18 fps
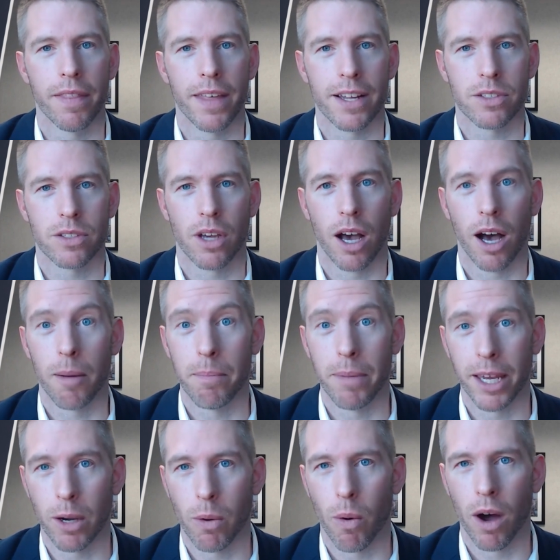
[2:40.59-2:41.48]
That's a
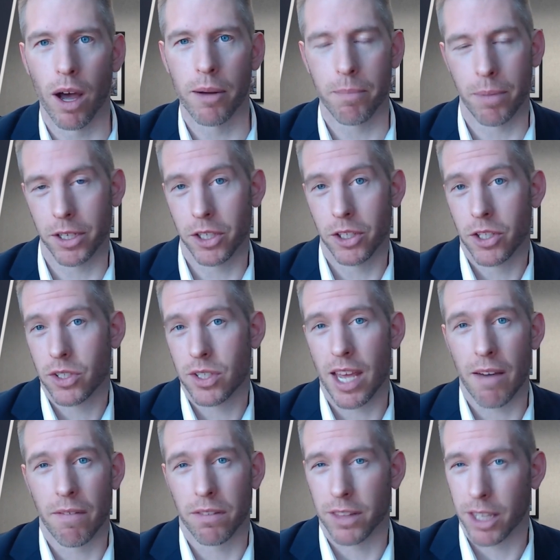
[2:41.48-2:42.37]
big one, but you
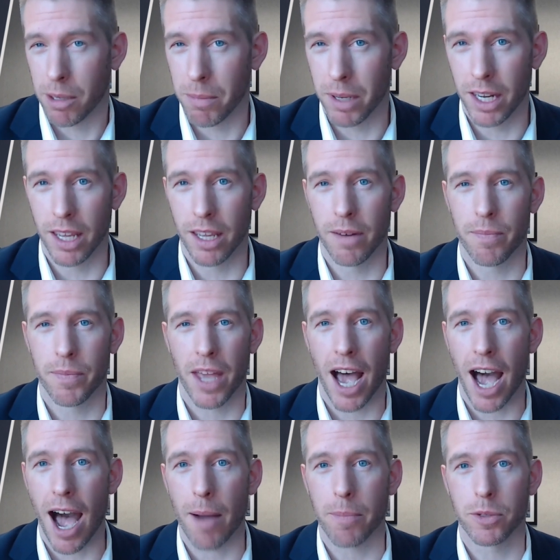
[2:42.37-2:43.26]
just have limited
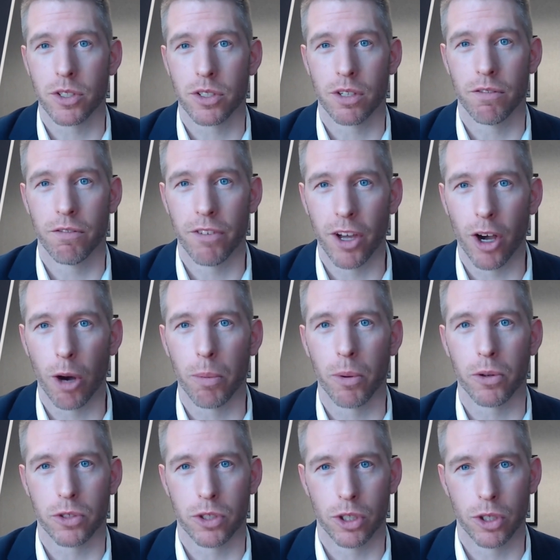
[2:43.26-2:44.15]
options
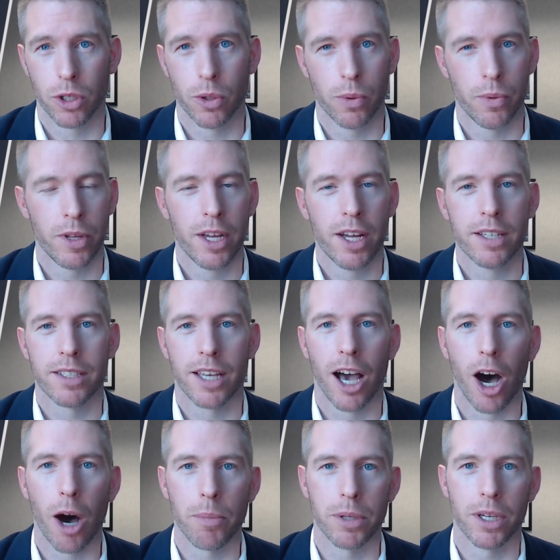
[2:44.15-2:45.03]
available to you
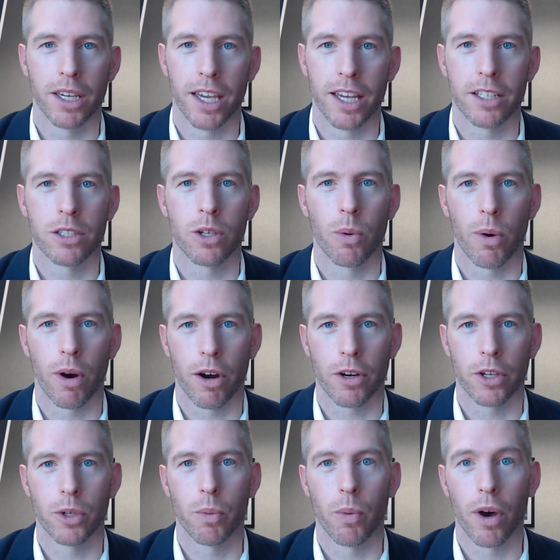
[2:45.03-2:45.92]
to help you get to
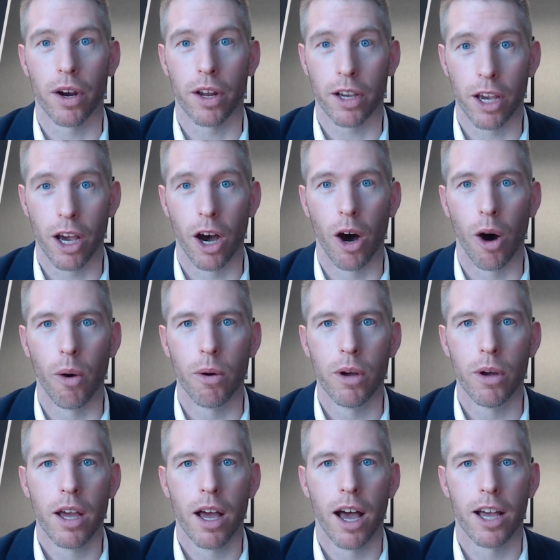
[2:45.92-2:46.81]
where you want to go